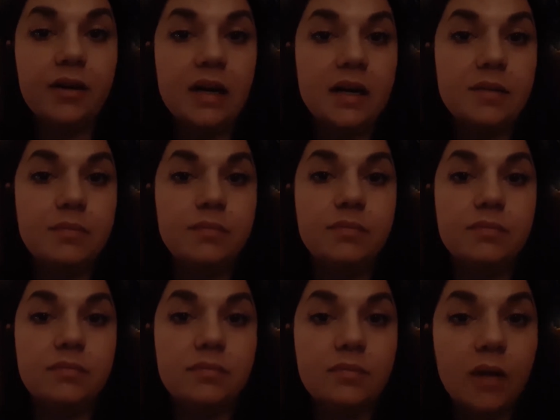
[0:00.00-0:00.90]
I'm
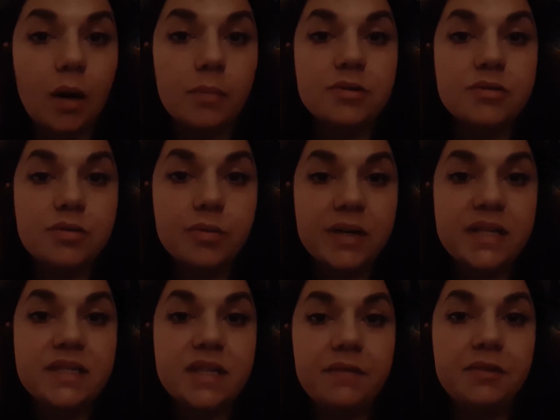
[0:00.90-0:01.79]
almost
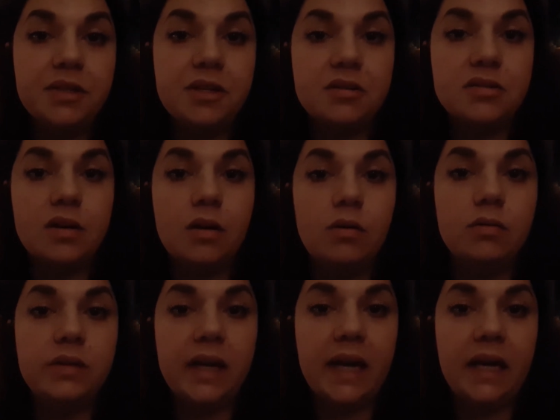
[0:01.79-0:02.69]
27 years
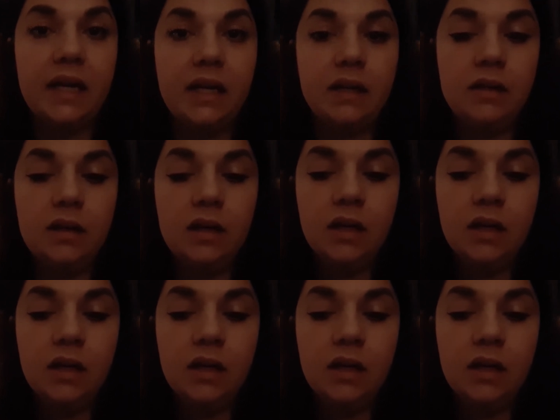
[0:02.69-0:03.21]
old. And